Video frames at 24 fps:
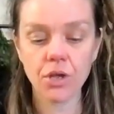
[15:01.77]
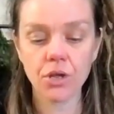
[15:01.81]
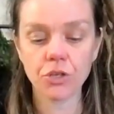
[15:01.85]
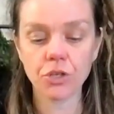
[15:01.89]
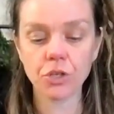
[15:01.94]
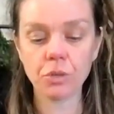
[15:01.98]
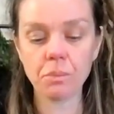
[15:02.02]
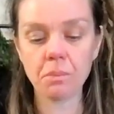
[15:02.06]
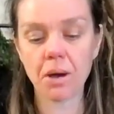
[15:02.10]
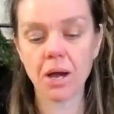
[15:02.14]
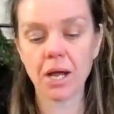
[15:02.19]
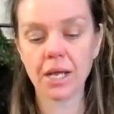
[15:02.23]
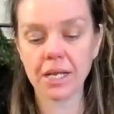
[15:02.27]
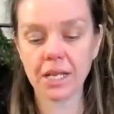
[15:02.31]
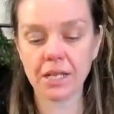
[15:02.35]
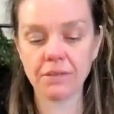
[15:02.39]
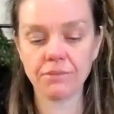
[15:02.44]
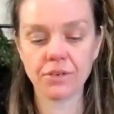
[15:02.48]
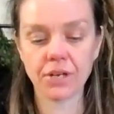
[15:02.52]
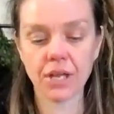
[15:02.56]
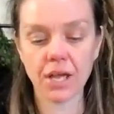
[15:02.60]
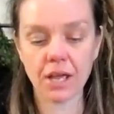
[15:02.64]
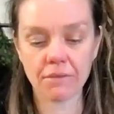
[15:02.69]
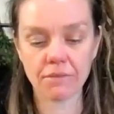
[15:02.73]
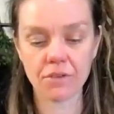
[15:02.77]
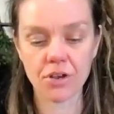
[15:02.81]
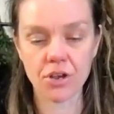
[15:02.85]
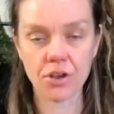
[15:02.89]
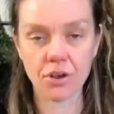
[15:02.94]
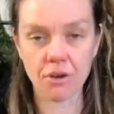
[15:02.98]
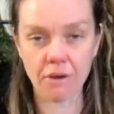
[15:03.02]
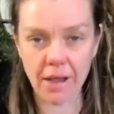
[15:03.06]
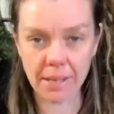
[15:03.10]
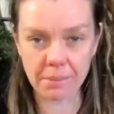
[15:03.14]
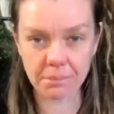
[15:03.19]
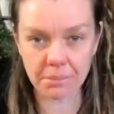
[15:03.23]
You might even have a
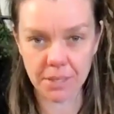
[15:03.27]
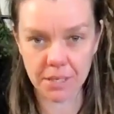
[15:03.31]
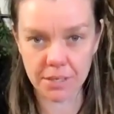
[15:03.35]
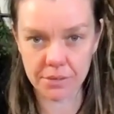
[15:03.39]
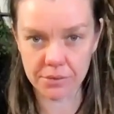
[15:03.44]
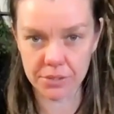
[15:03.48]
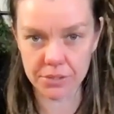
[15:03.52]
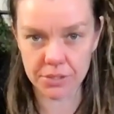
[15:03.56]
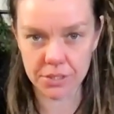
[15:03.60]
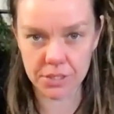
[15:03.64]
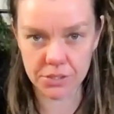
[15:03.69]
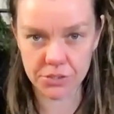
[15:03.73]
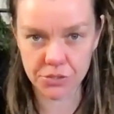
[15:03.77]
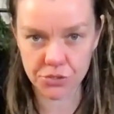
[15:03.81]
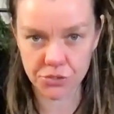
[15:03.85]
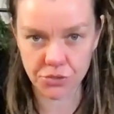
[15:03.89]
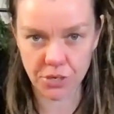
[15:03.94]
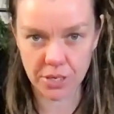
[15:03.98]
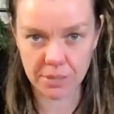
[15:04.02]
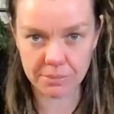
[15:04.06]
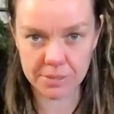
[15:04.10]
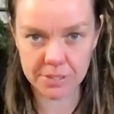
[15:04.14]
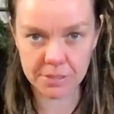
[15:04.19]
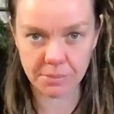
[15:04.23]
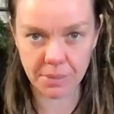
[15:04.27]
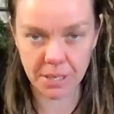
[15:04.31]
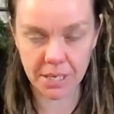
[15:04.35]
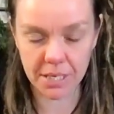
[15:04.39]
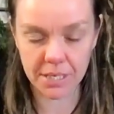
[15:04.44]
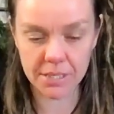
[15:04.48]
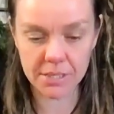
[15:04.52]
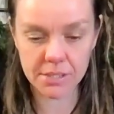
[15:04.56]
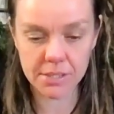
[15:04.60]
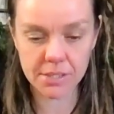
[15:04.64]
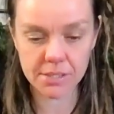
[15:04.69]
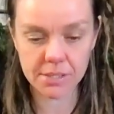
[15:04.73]
nightmare in this dream
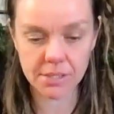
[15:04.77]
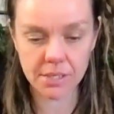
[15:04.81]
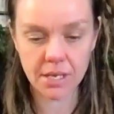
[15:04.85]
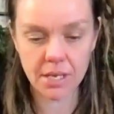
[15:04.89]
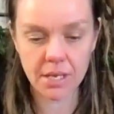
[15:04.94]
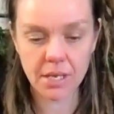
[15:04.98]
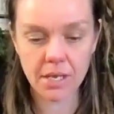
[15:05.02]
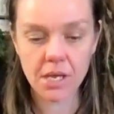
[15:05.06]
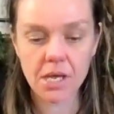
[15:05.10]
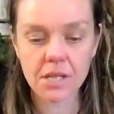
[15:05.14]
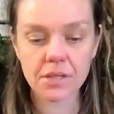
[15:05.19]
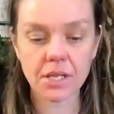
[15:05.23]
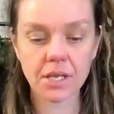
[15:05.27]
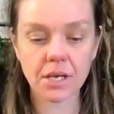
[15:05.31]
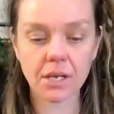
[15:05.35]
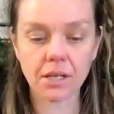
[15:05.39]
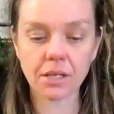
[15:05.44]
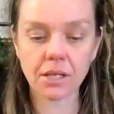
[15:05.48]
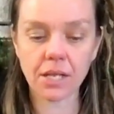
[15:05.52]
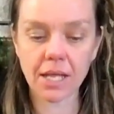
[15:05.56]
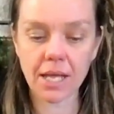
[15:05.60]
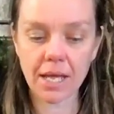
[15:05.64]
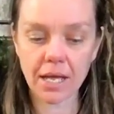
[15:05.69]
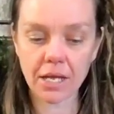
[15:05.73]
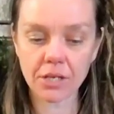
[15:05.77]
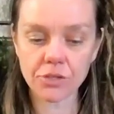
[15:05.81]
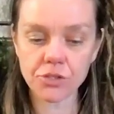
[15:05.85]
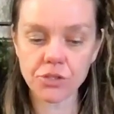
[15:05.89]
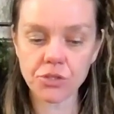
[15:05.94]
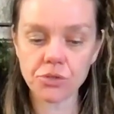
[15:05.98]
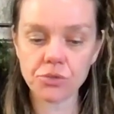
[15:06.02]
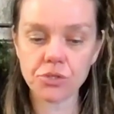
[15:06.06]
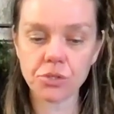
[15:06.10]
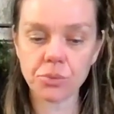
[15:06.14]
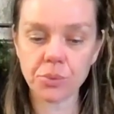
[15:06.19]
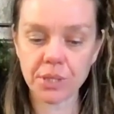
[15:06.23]
space that allows
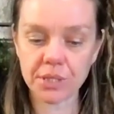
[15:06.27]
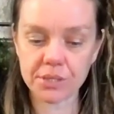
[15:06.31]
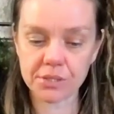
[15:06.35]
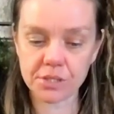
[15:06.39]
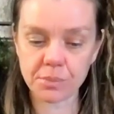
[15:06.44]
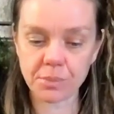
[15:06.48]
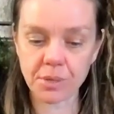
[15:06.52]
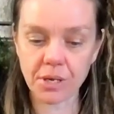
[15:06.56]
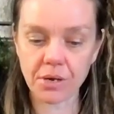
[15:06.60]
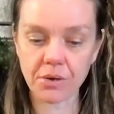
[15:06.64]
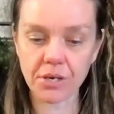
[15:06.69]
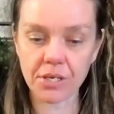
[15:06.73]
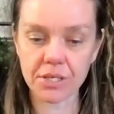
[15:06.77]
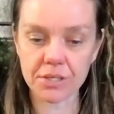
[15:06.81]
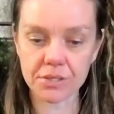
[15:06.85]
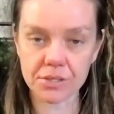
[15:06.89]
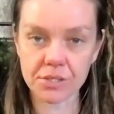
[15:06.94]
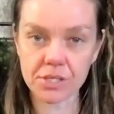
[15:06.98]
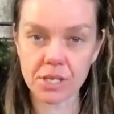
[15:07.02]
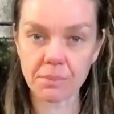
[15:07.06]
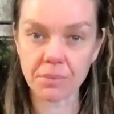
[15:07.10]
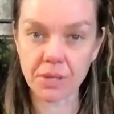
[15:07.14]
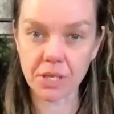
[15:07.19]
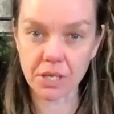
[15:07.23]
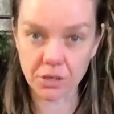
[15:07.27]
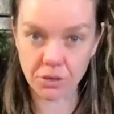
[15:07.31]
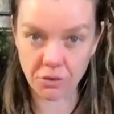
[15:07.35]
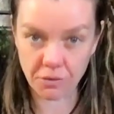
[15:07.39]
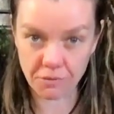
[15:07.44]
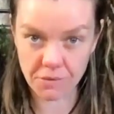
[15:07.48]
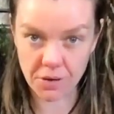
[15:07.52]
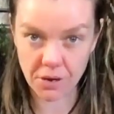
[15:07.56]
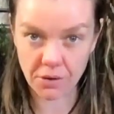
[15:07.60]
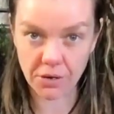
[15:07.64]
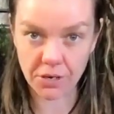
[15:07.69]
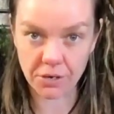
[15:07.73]
you to experience something you're
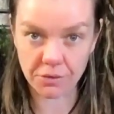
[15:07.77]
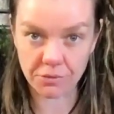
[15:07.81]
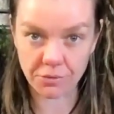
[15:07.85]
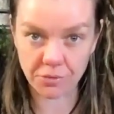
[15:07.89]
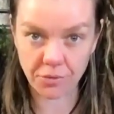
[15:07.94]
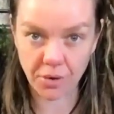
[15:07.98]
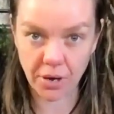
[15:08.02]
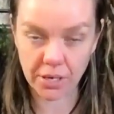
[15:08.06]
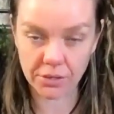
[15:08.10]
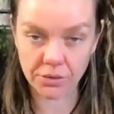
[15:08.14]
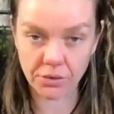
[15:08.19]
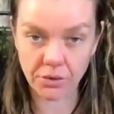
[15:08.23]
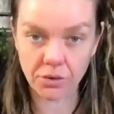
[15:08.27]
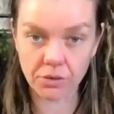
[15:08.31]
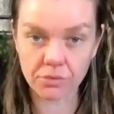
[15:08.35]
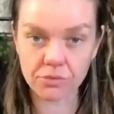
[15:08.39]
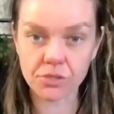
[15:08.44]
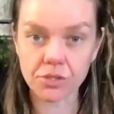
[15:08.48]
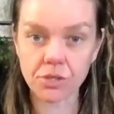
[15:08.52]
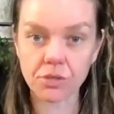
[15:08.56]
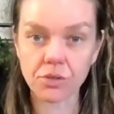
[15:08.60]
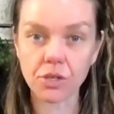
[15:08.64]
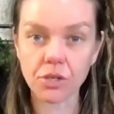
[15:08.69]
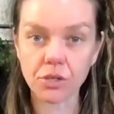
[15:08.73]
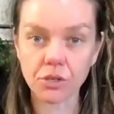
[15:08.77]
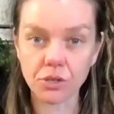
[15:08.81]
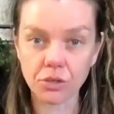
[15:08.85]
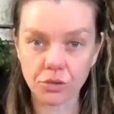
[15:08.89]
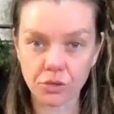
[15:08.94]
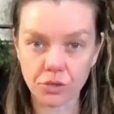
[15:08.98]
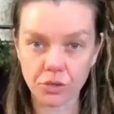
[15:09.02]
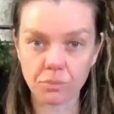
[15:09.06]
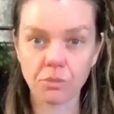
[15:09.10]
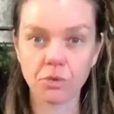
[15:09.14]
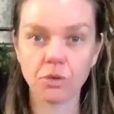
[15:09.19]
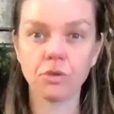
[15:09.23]
very afraid of so that you
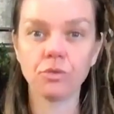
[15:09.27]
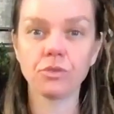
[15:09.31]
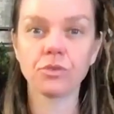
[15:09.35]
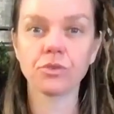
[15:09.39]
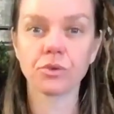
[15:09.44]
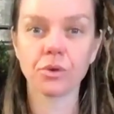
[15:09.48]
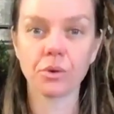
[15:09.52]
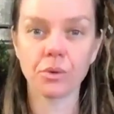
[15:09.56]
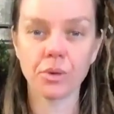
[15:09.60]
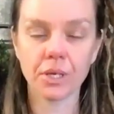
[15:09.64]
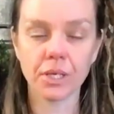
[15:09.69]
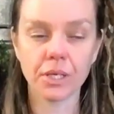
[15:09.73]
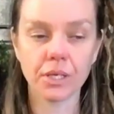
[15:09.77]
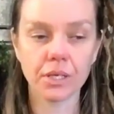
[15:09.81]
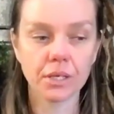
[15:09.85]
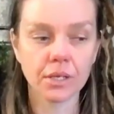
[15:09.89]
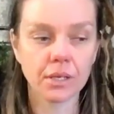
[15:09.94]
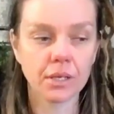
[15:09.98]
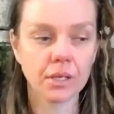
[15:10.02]
can move through it.